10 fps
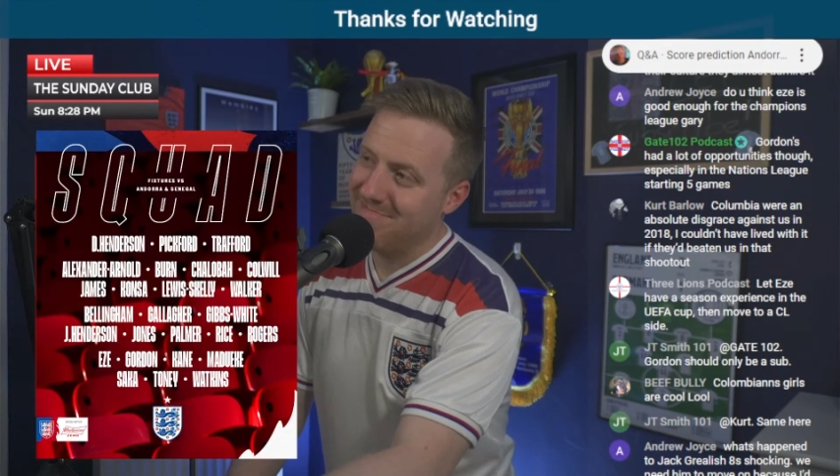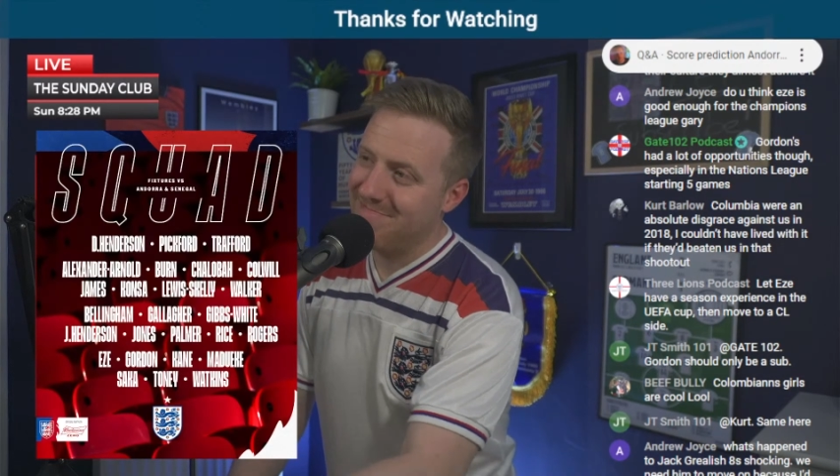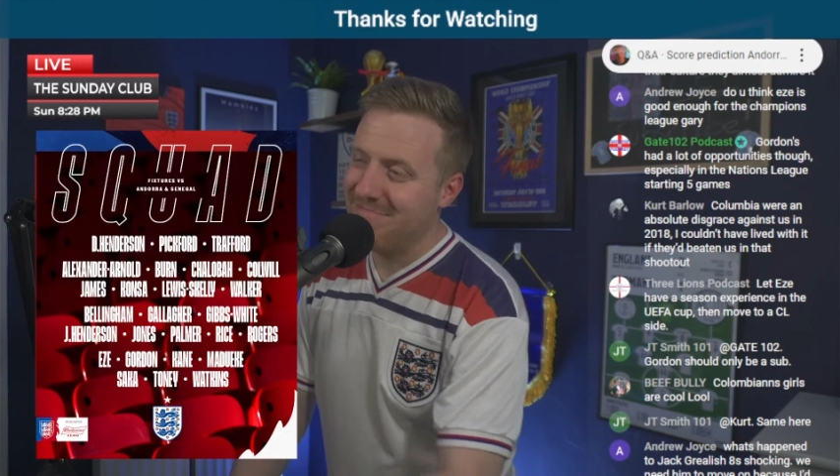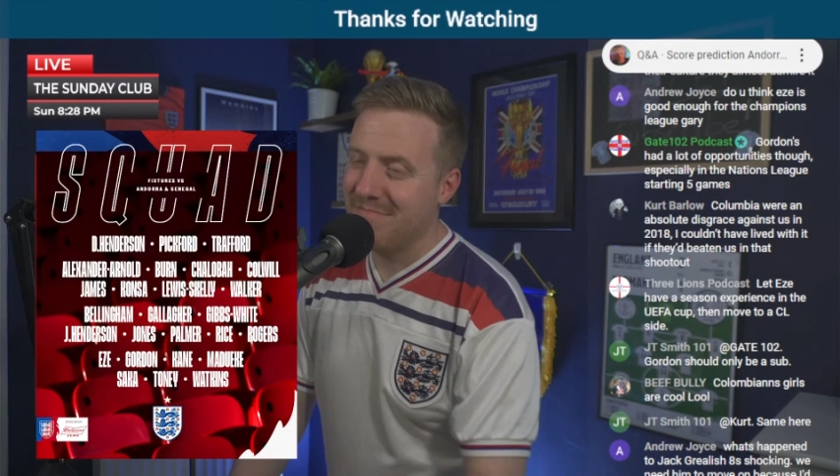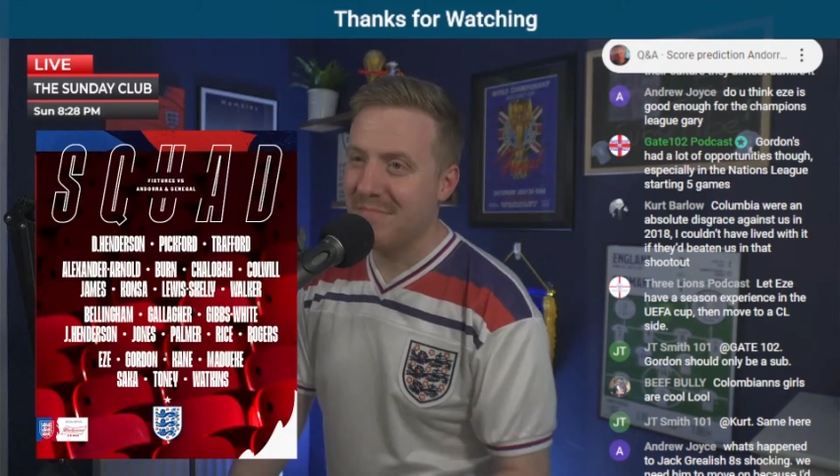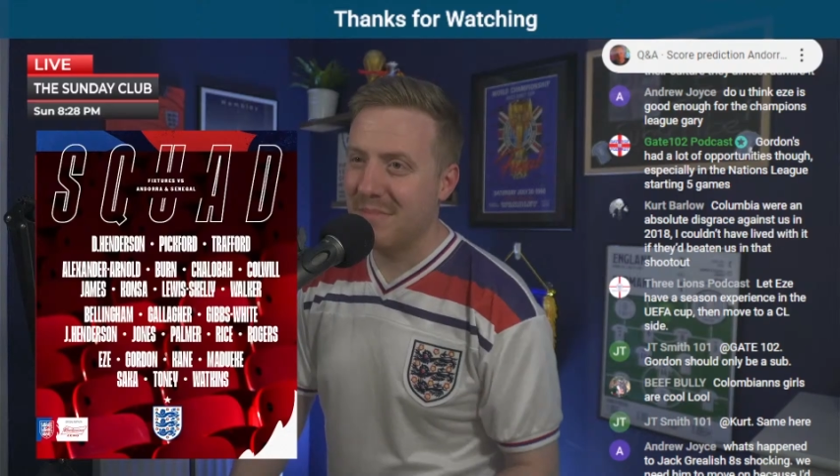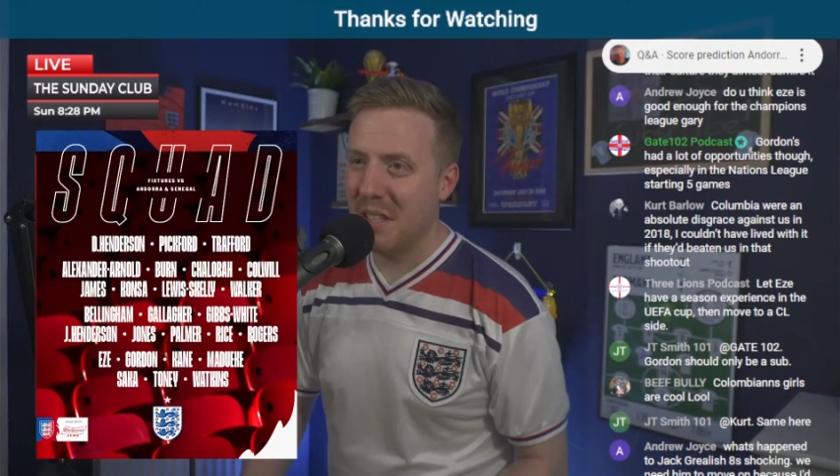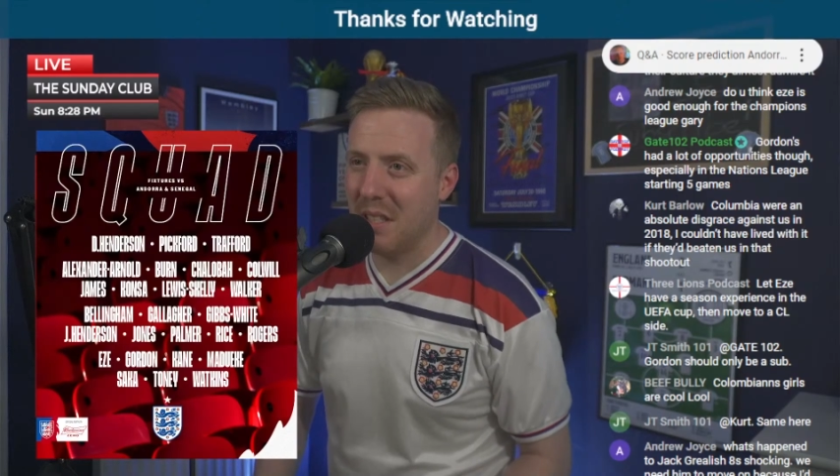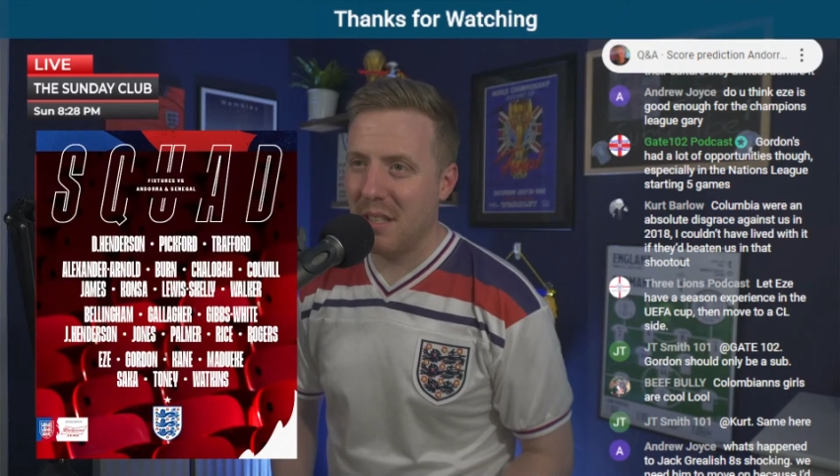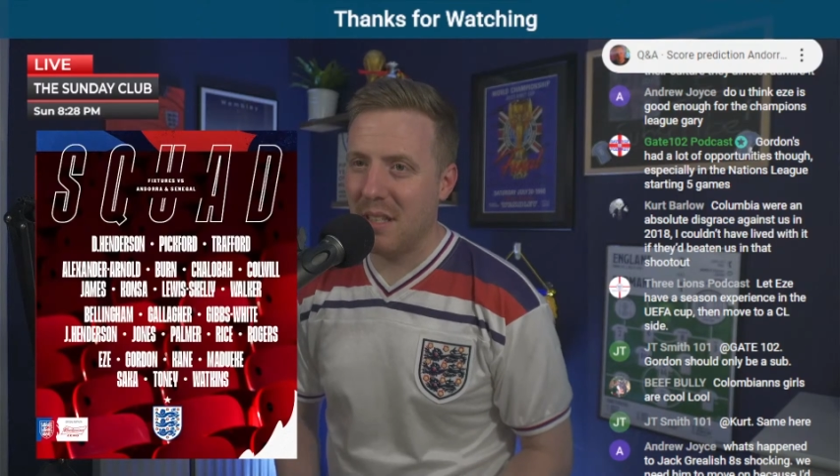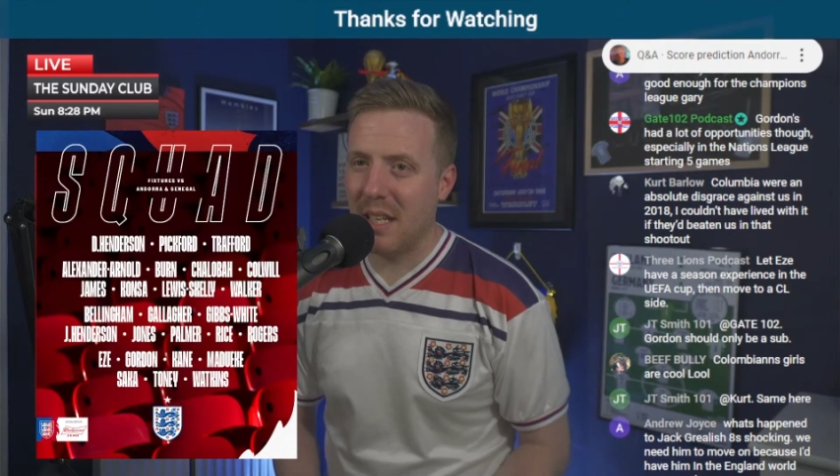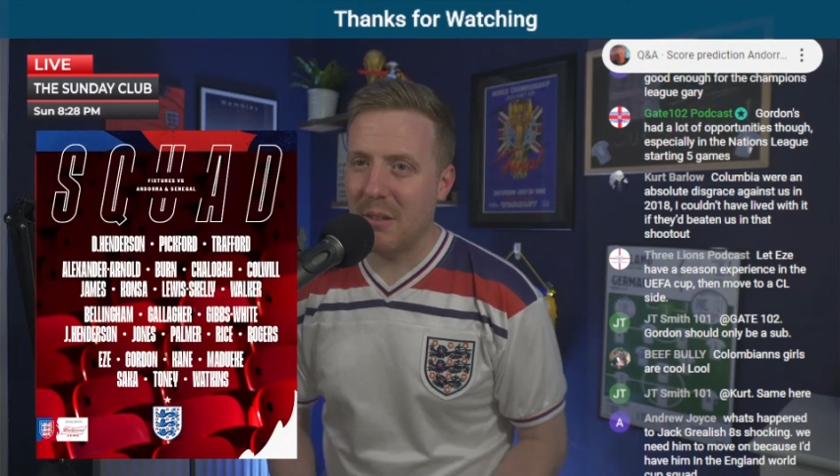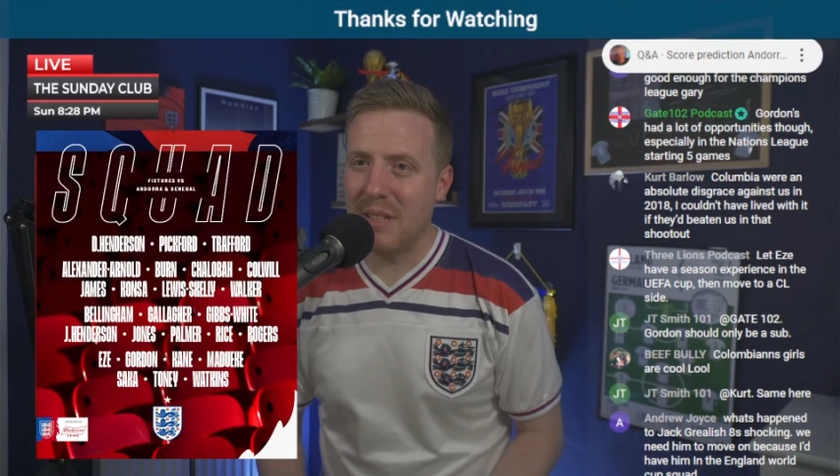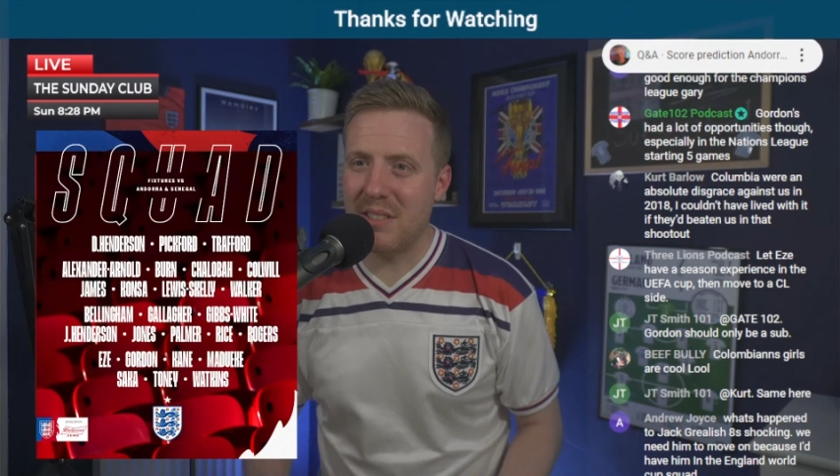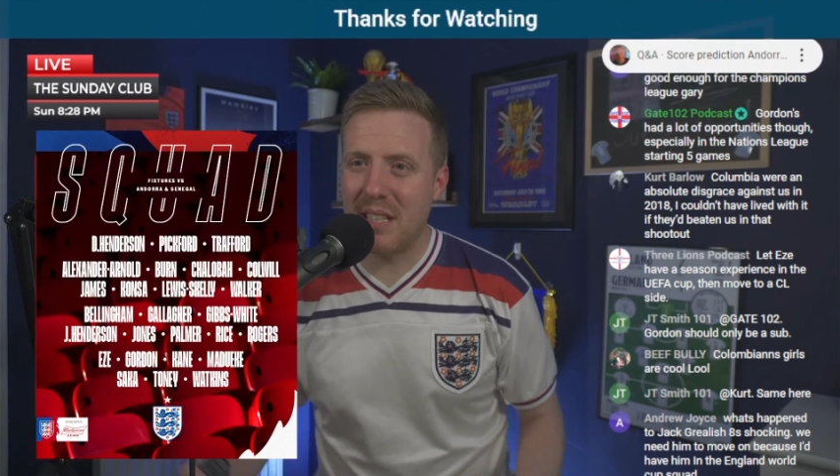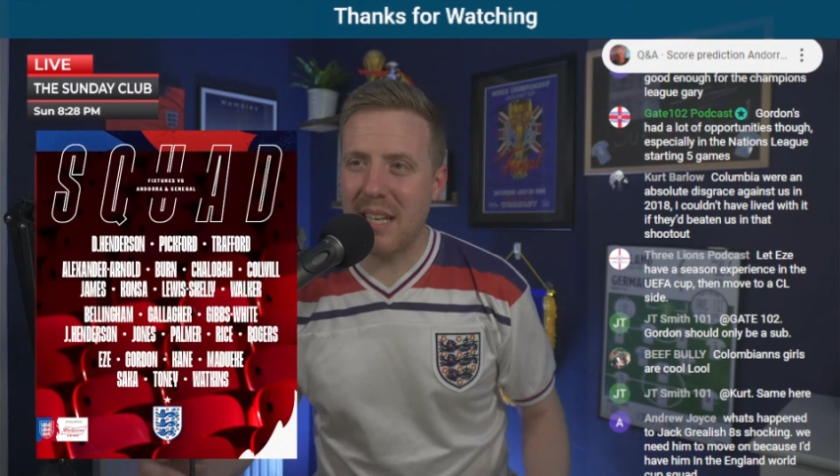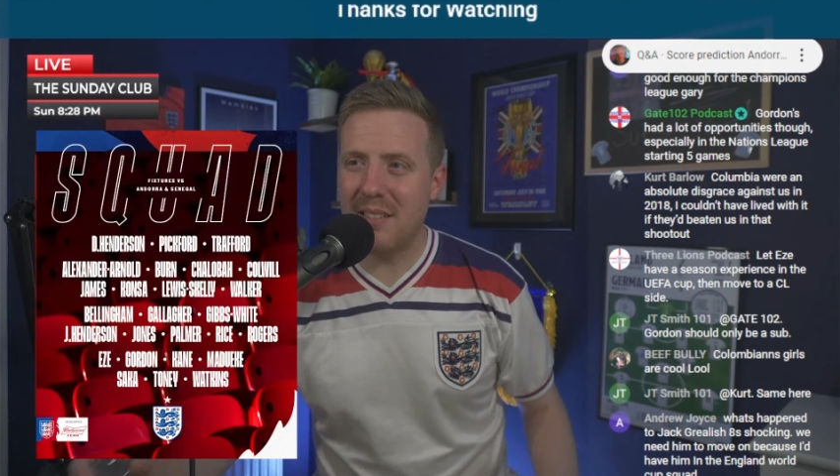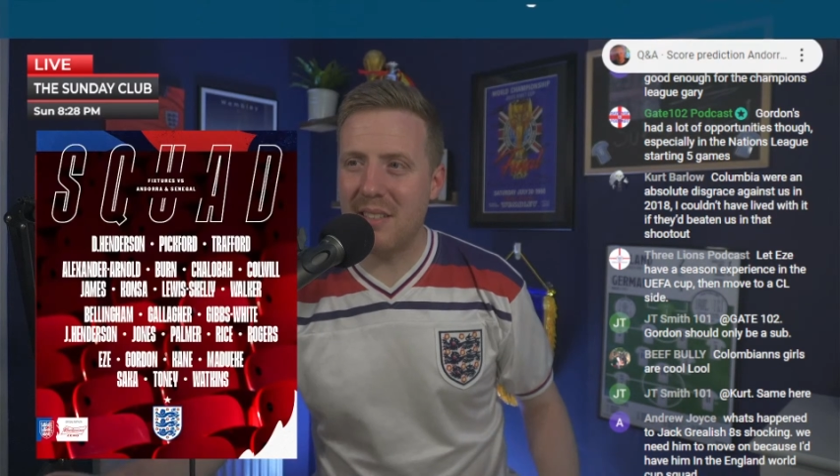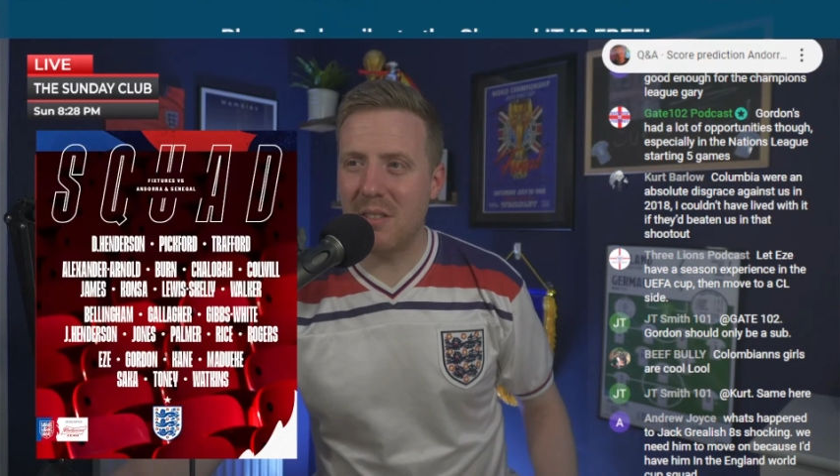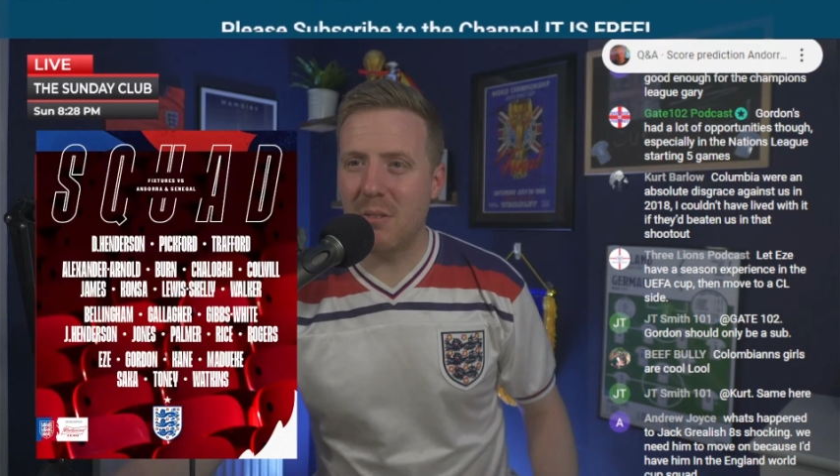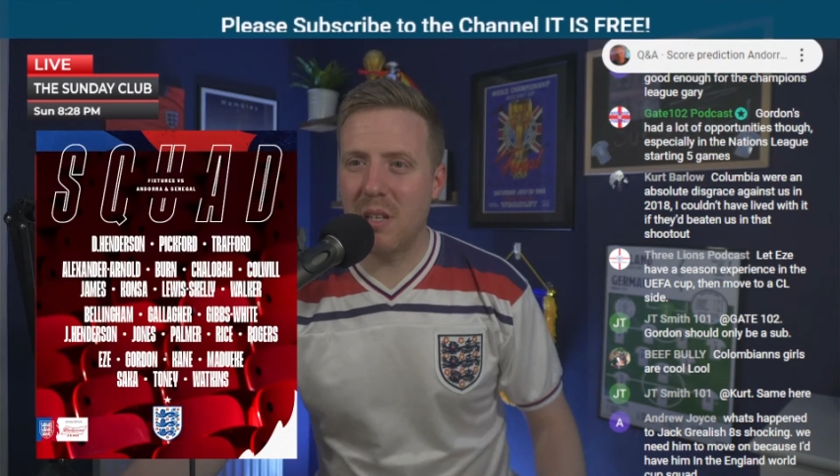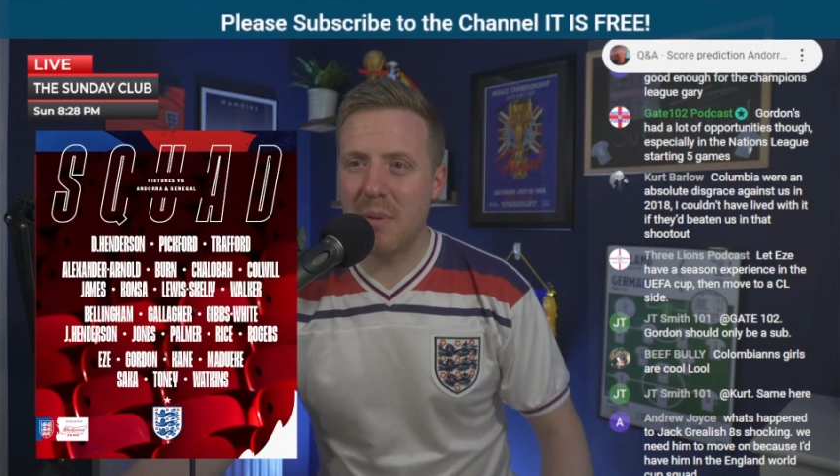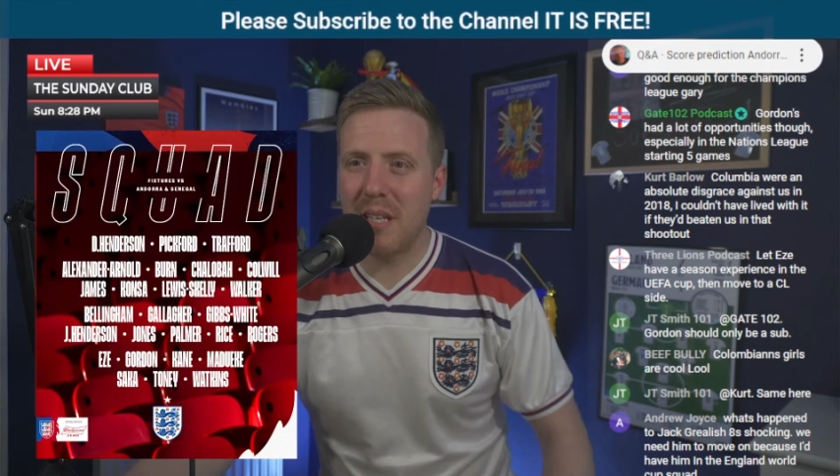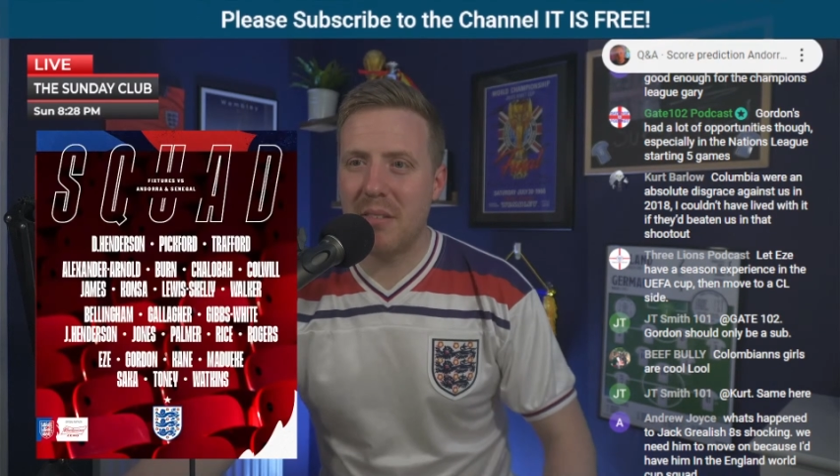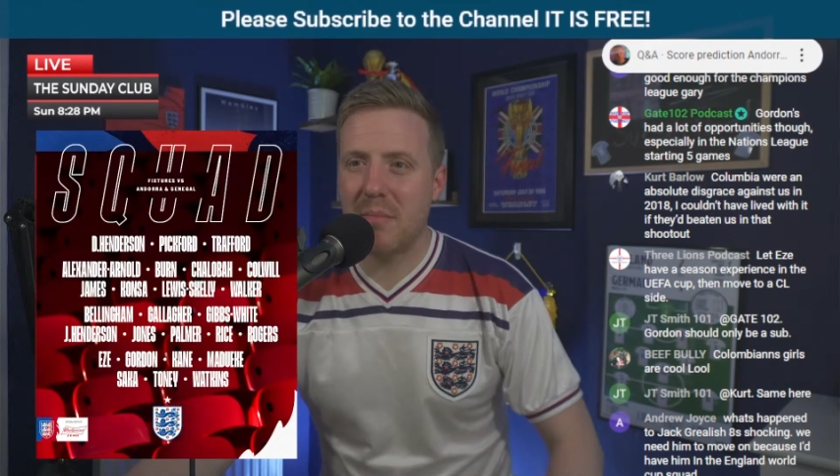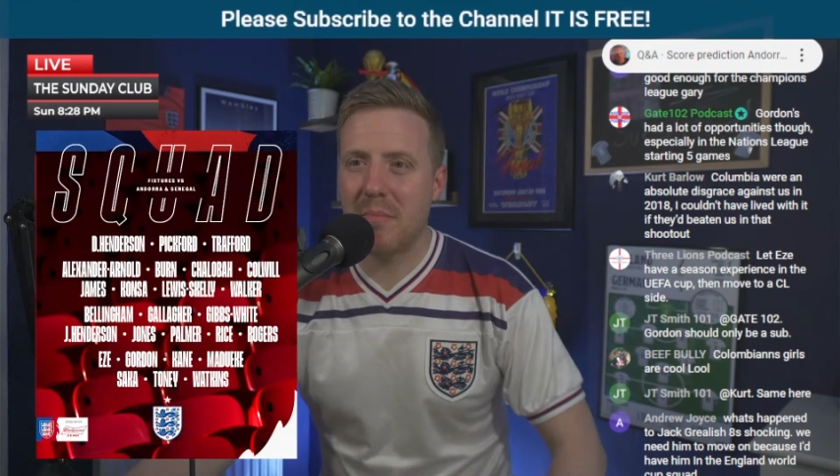you know, is he still going to be